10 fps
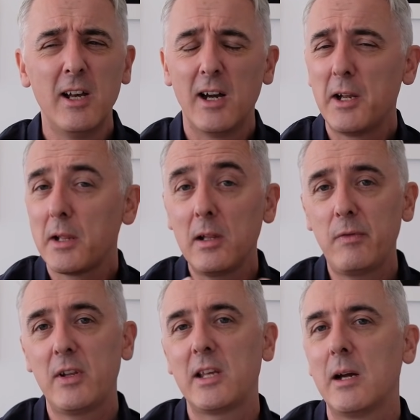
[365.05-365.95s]
It's a
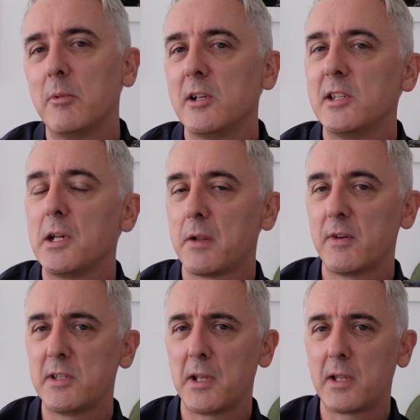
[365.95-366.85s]
lovely camera, it takes
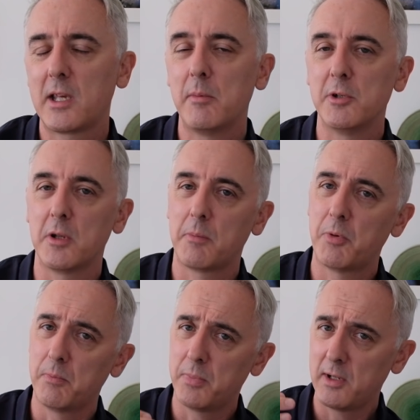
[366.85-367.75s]
fantastic images
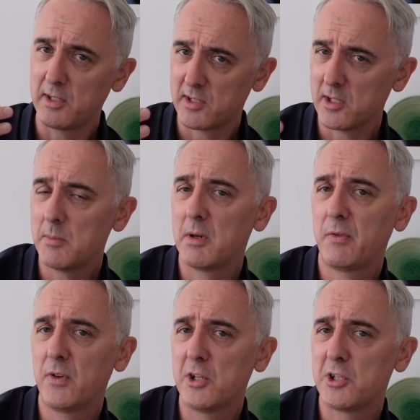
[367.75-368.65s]
but by the time I
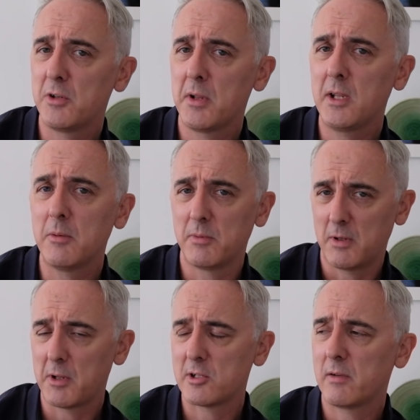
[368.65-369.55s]
finished using it, I
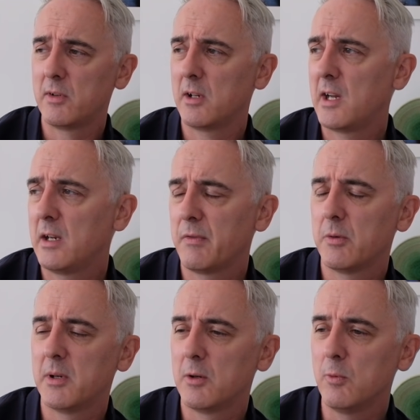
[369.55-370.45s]
was traveling, I had it for
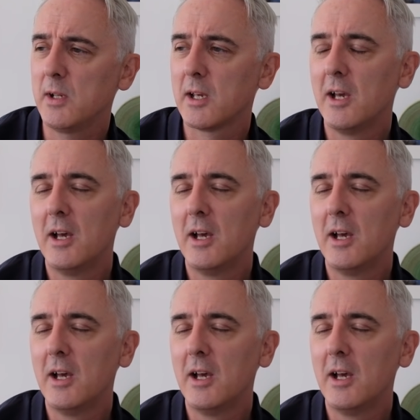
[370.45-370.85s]
about a week,